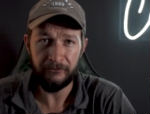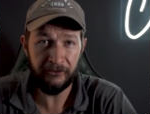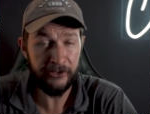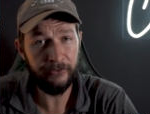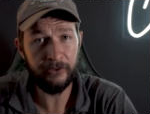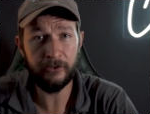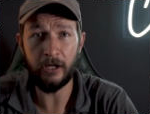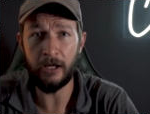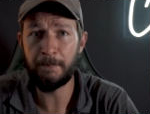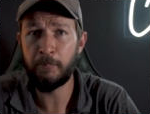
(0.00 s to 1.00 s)

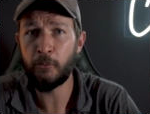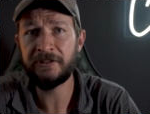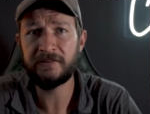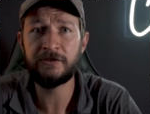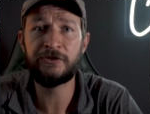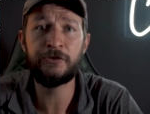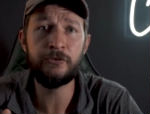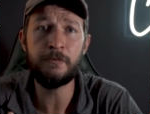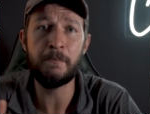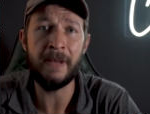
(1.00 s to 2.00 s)
Further, appointing
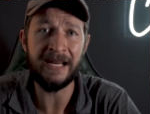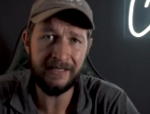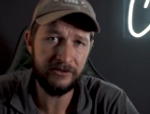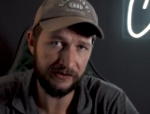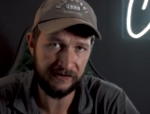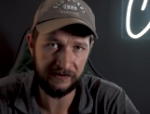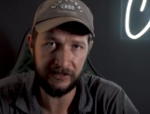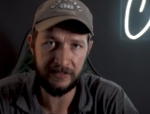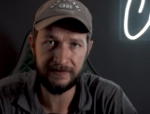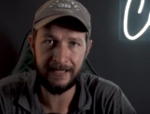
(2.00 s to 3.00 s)
too many
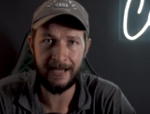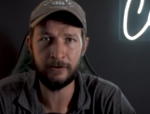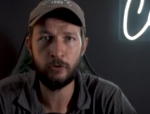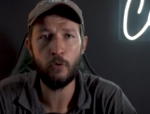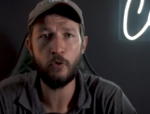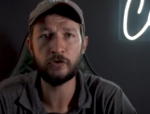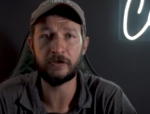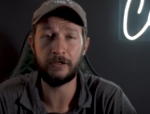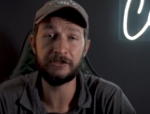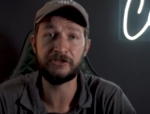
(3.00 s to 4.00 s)
trustees can
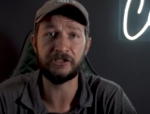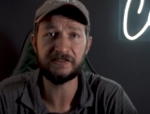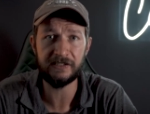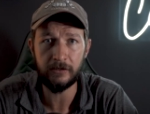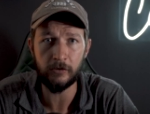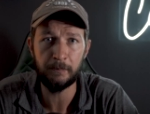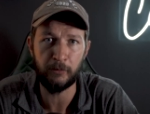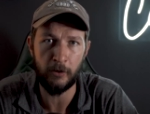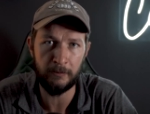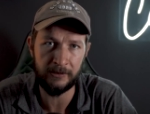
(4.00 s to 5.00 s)
cause logistical
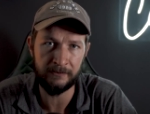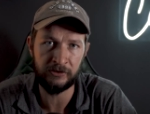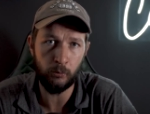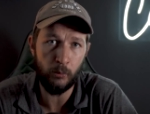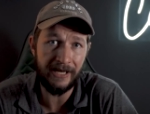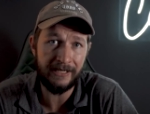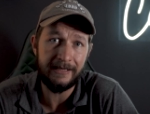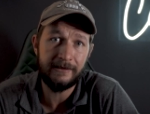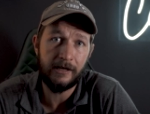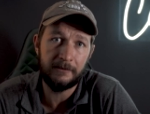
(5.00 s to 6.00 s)
problems when
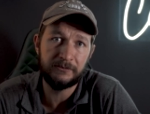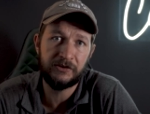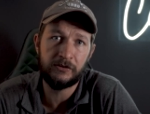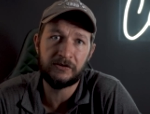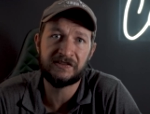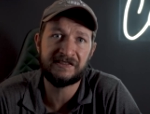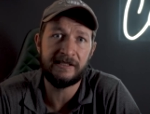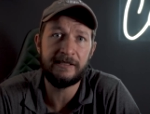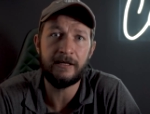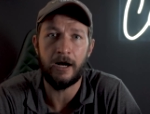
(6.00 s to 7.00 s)
it comes to
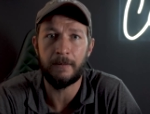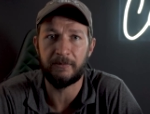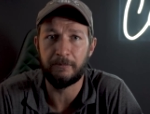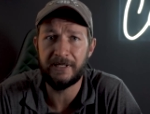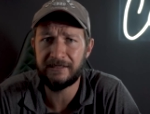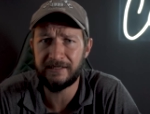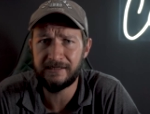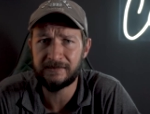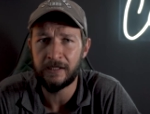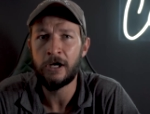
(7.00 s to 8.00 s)
setting up
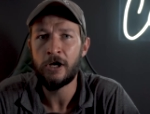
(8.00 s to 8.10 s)
meetings,